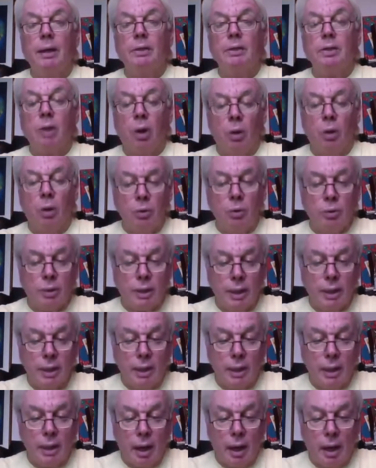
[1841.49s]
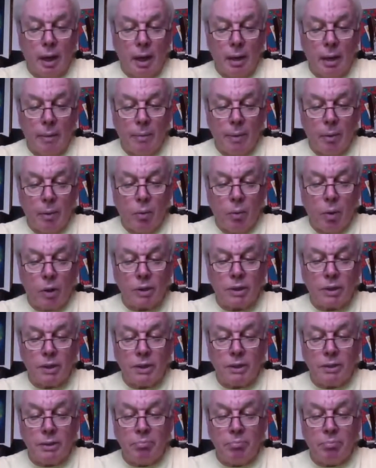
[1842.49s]
told the
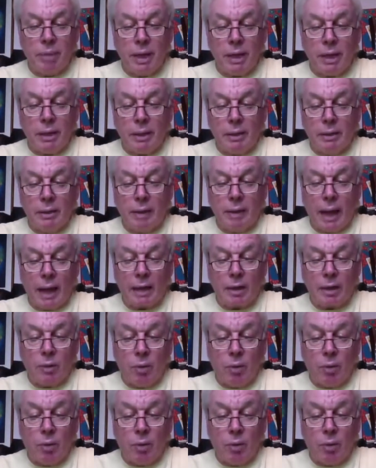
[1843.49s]
Washington Beacon that,